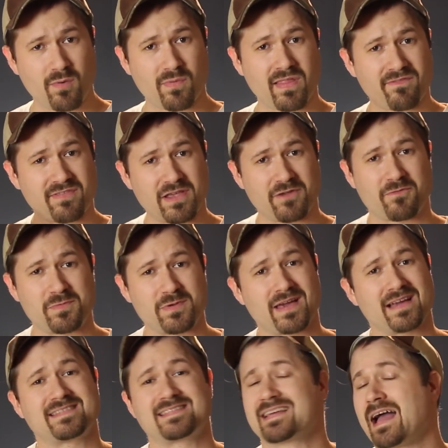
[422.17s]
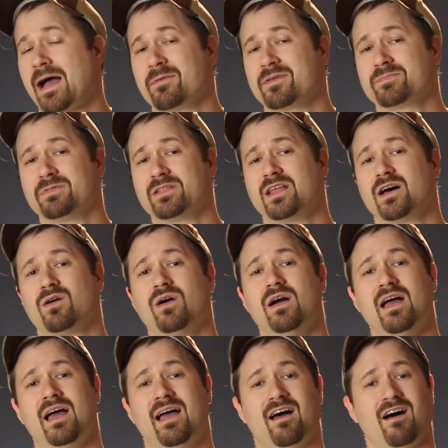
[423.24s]
Would love to hear from you guys in the comments below.
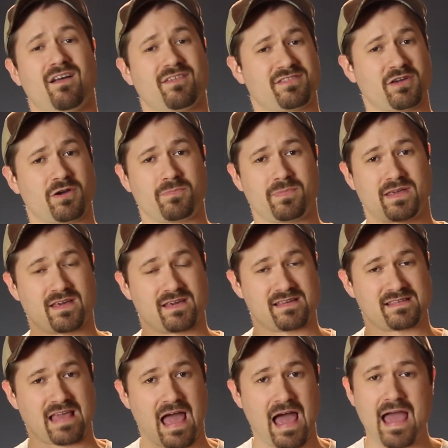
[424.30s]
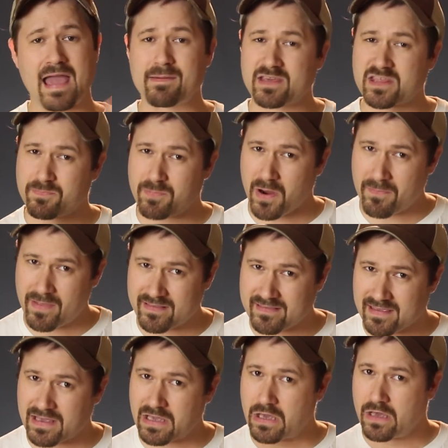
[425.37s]
Also, because I'm
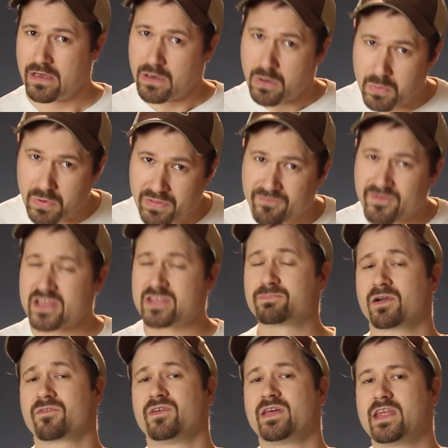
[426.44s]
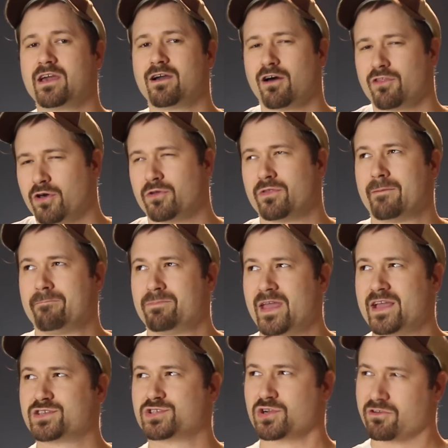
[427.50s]
experimenting with Facebook video, although the
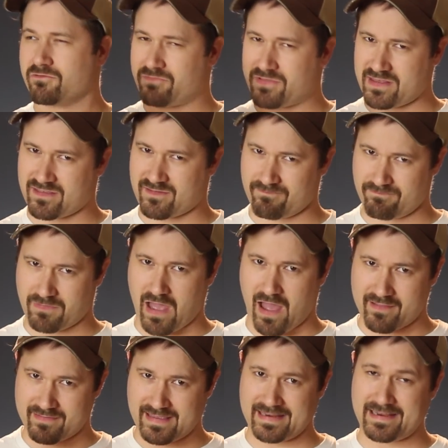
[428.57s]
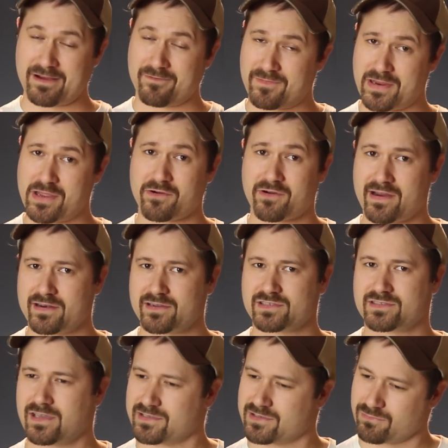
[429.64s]
nature of this content here, video creators,
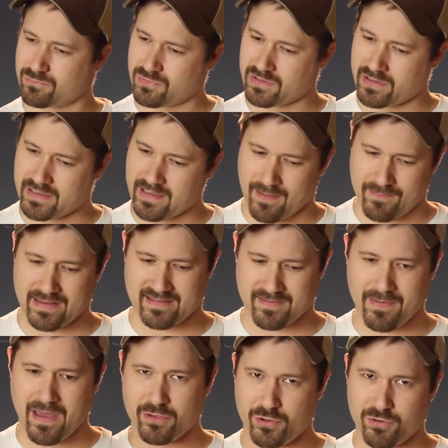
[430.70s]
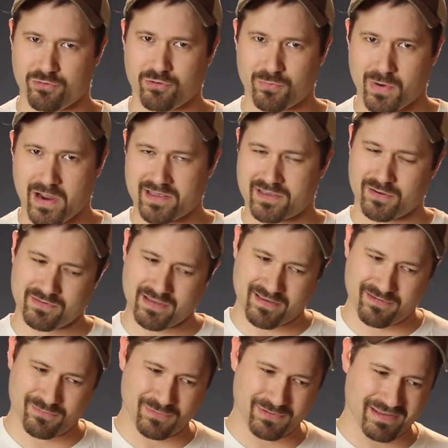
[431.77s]
doesn't really, I mean, it's about YouTube, right? So it
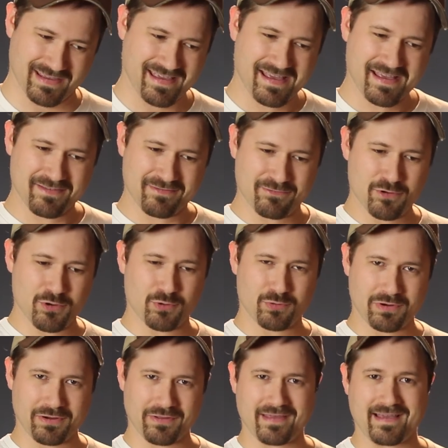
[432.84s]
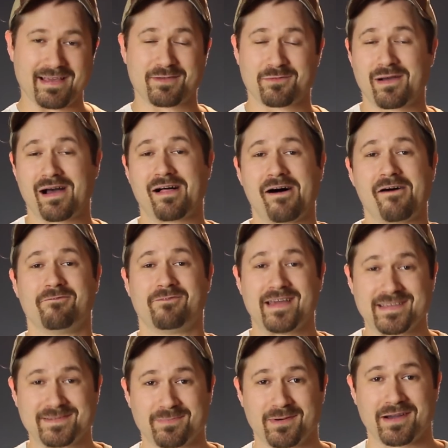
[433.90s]
doesn't really do nearly as well on
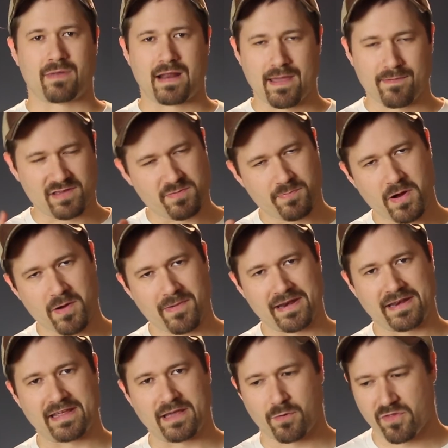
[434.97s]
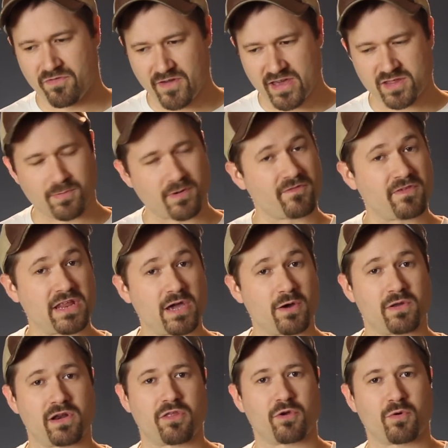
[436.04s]
Facebook. But I am experimenting with Facebook
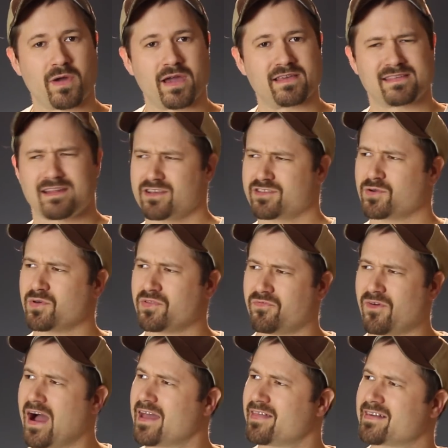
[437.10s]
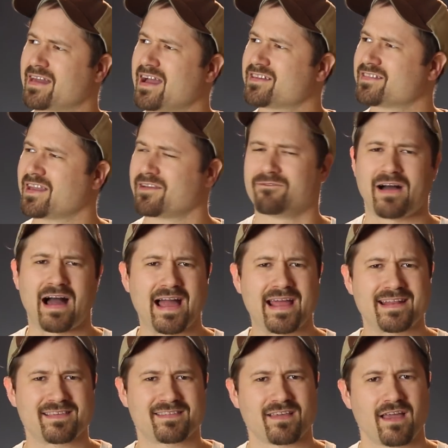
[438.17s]
video in other ways, and also with Vine. Guys, like,
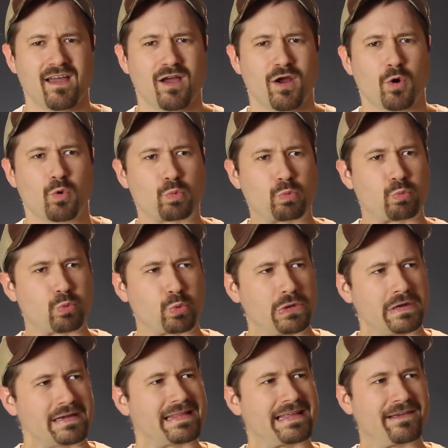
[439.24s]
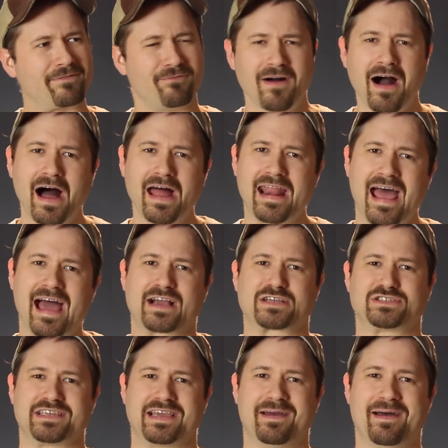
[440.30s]
Vine is really fun,
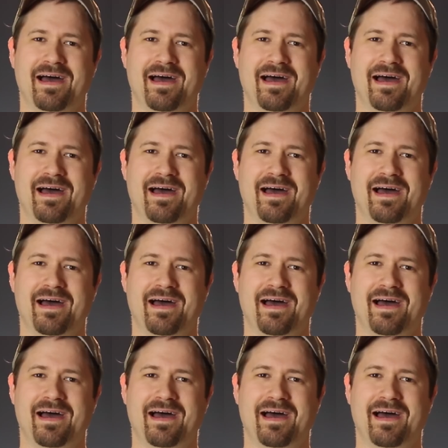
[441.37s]
actually.